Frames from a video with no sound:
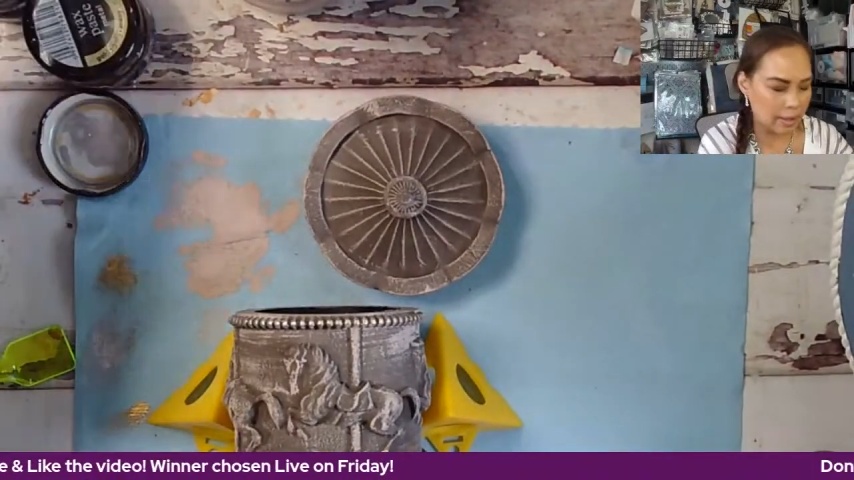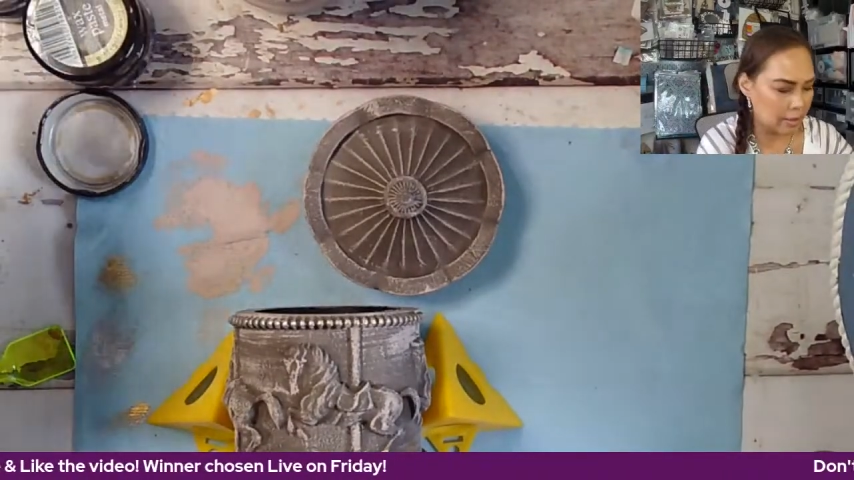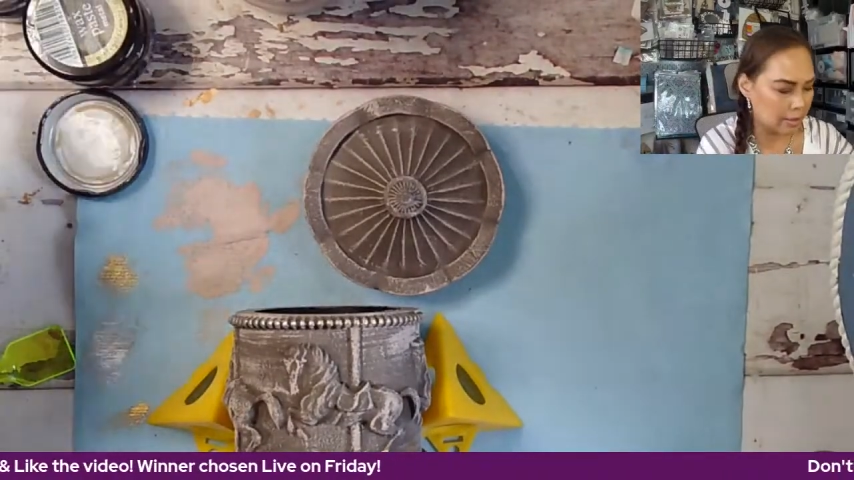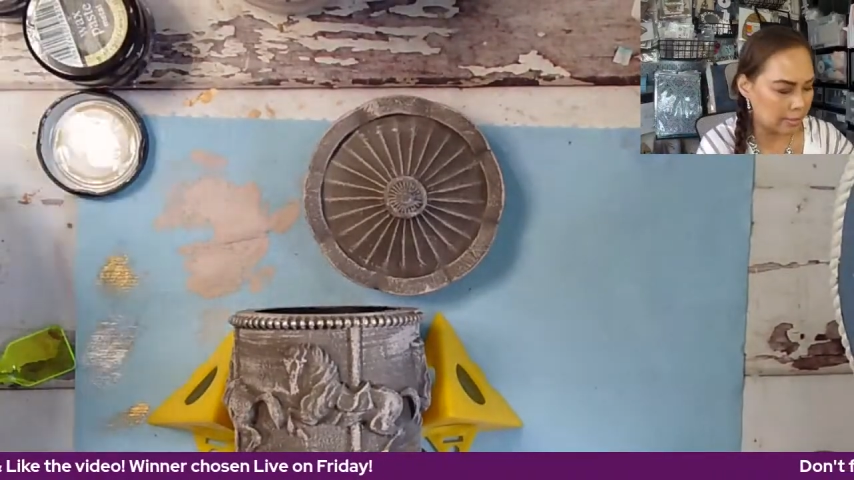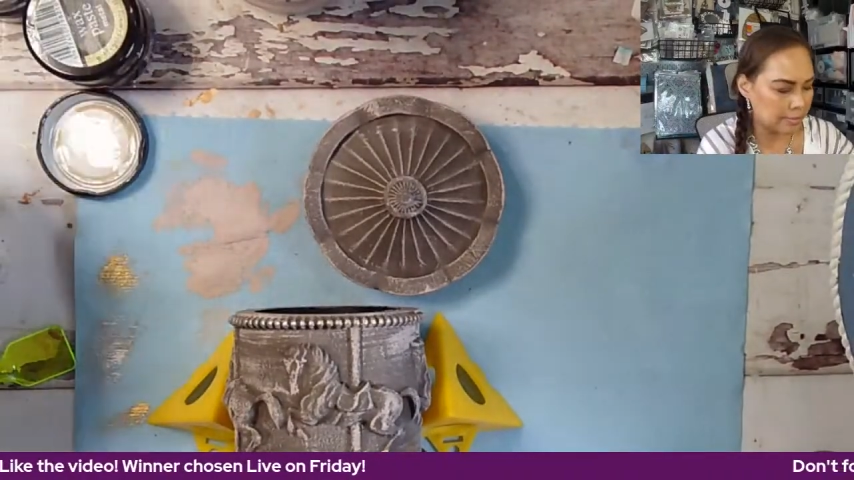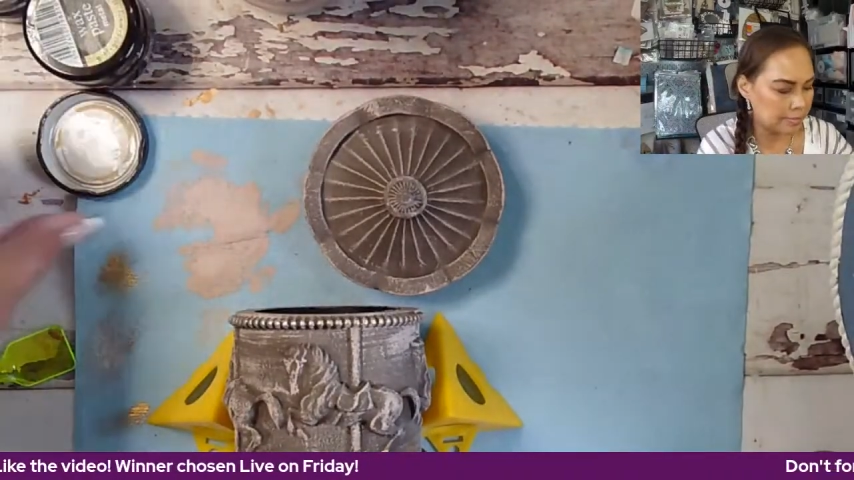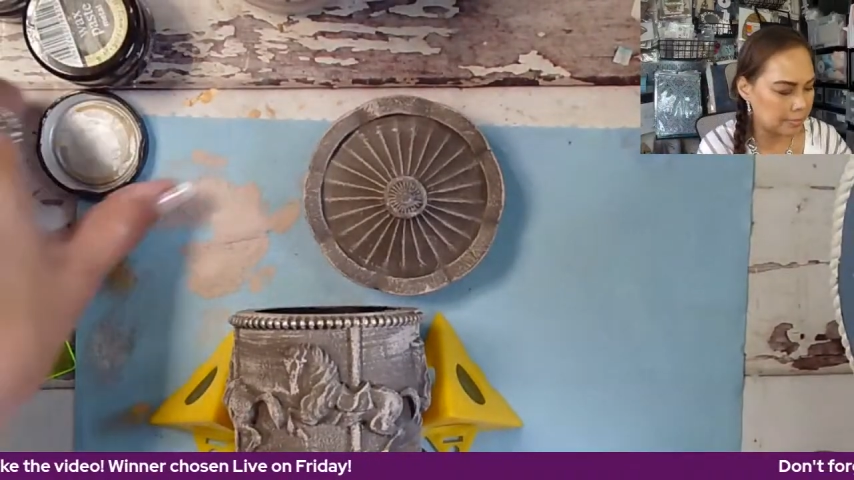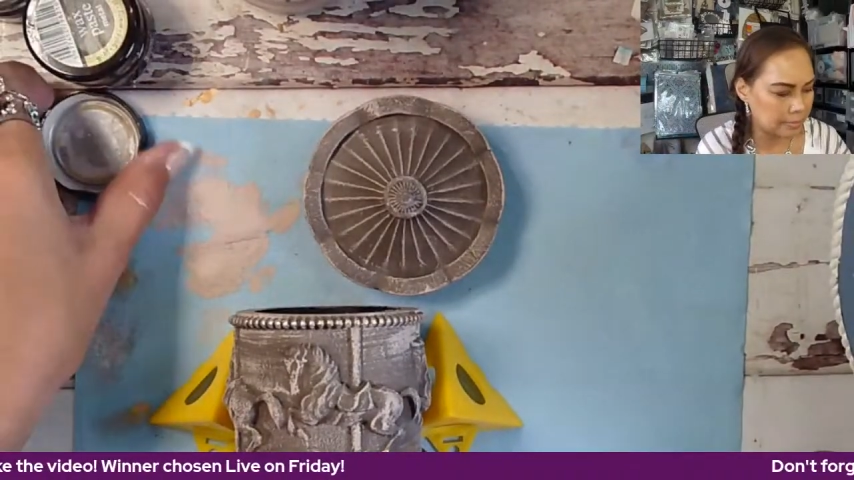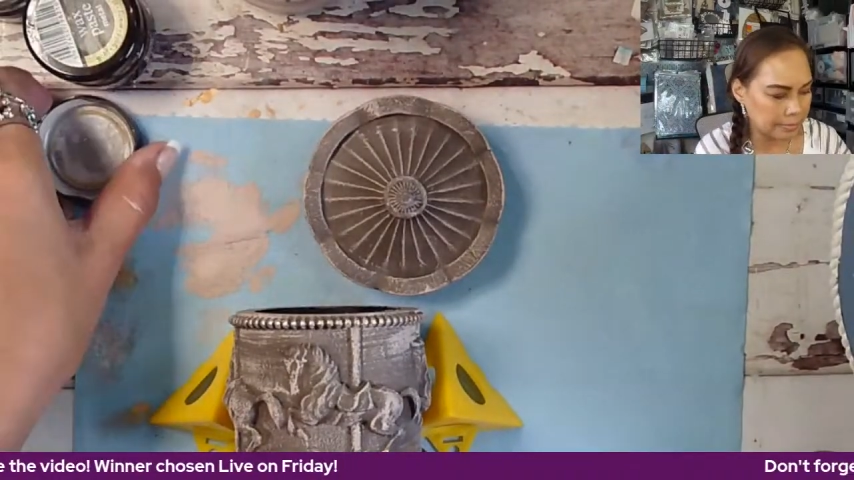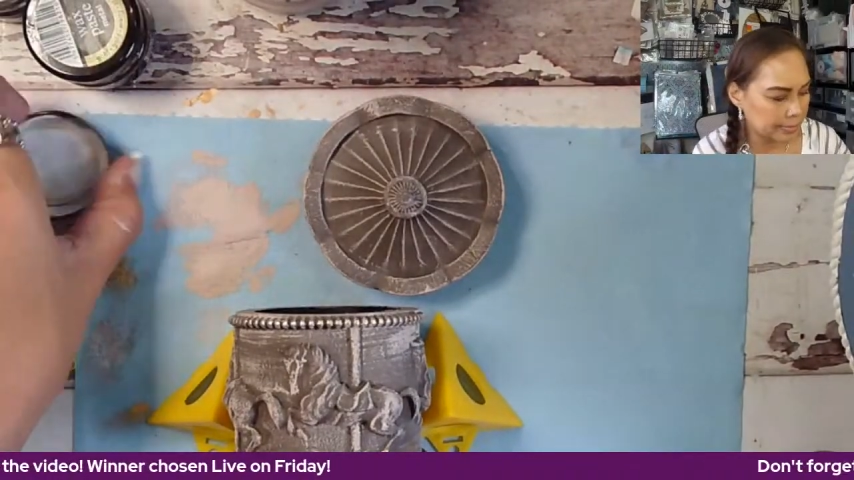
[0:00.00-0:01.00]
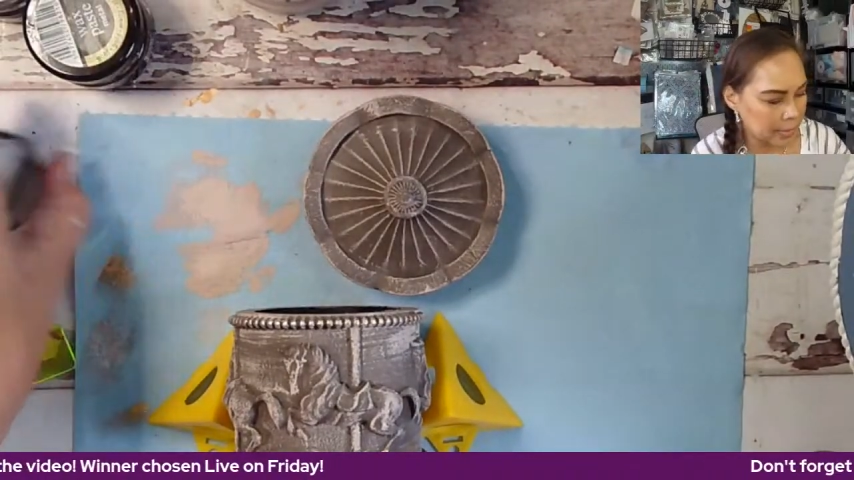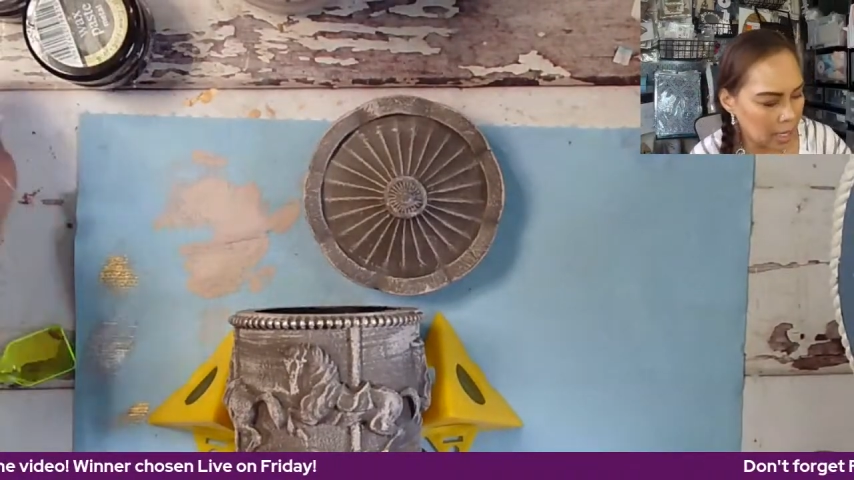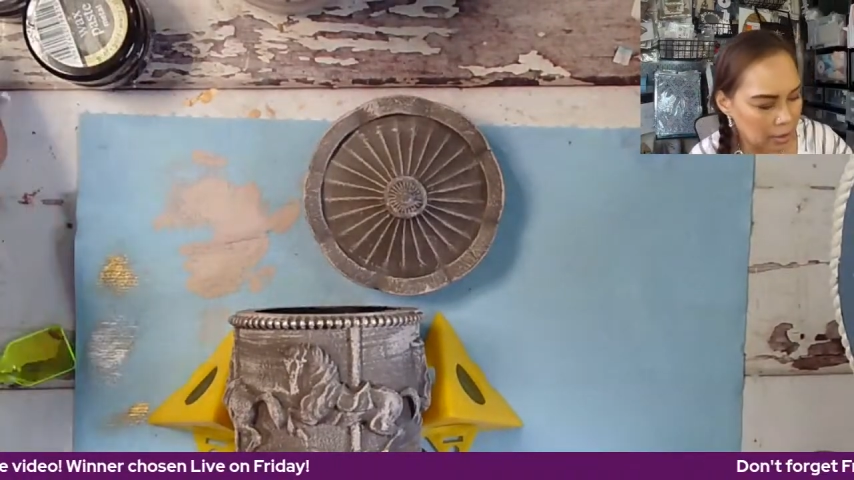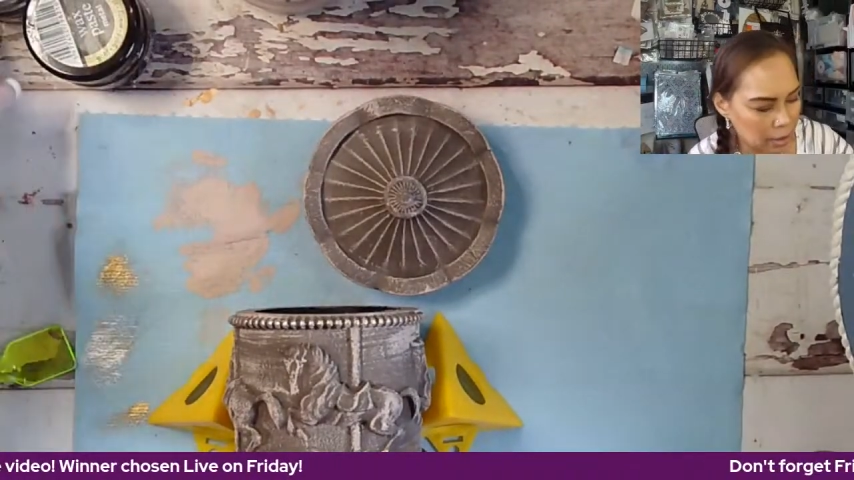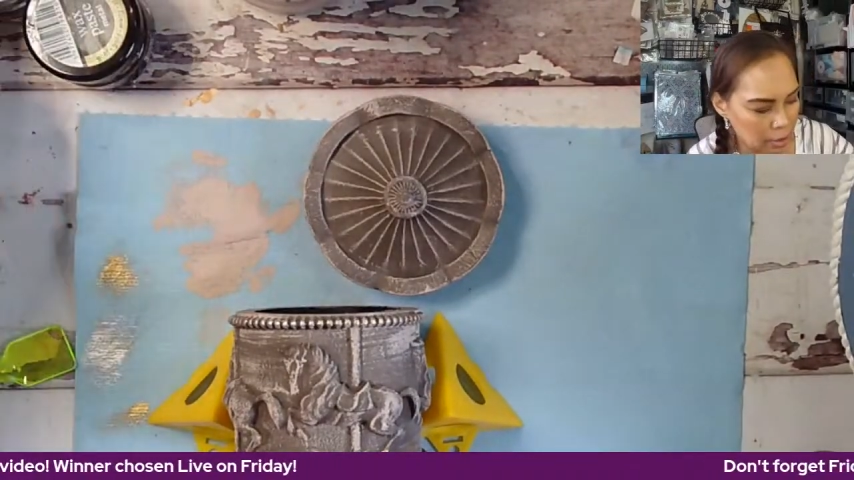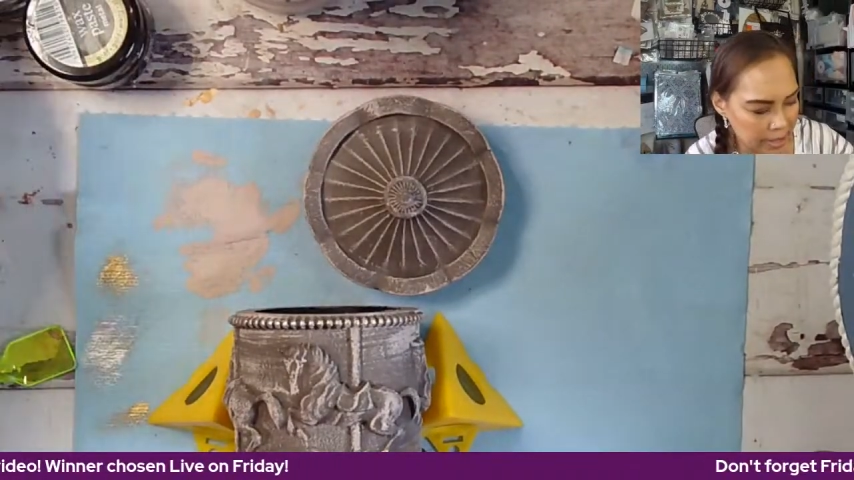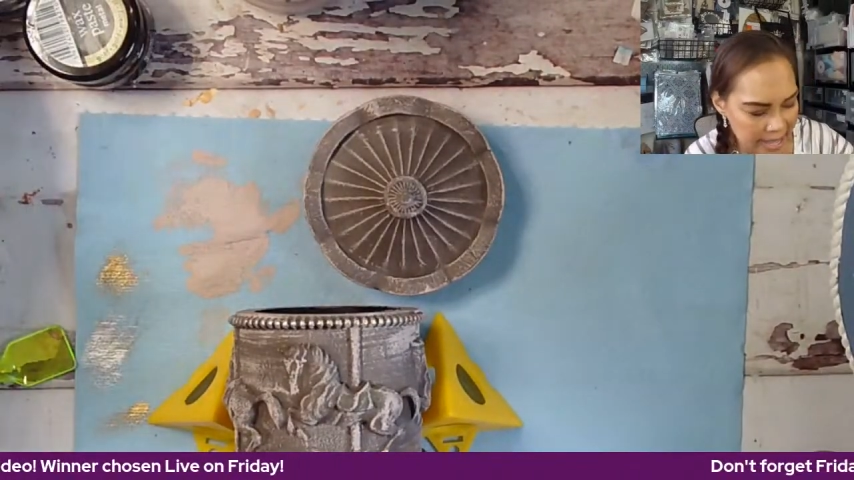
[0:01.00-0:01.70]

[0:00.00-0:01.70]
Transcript: a, I don't know,